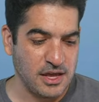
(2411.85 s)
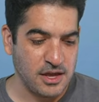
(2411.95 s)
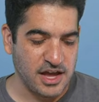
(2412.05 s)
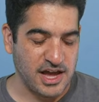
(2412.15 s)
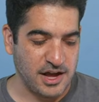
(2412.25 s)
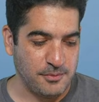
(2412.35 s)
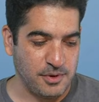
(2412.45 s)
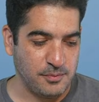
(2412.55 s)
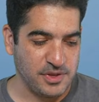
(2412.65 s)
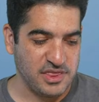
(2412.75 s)

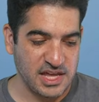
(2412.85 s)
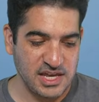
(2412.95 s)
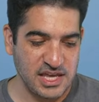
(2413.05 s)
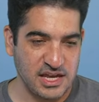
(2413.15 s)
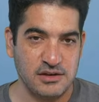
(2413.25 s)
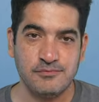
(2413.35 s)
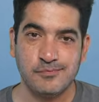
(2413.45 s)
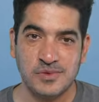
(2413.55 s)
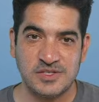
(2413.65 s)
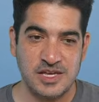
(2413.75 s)
But then again,
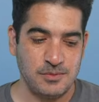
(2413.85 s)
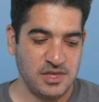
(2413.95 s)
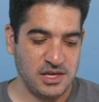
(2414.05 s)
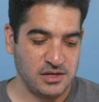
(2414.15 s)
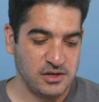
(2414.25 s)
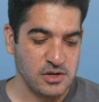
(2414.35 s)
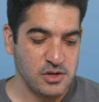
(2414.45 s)
same thing.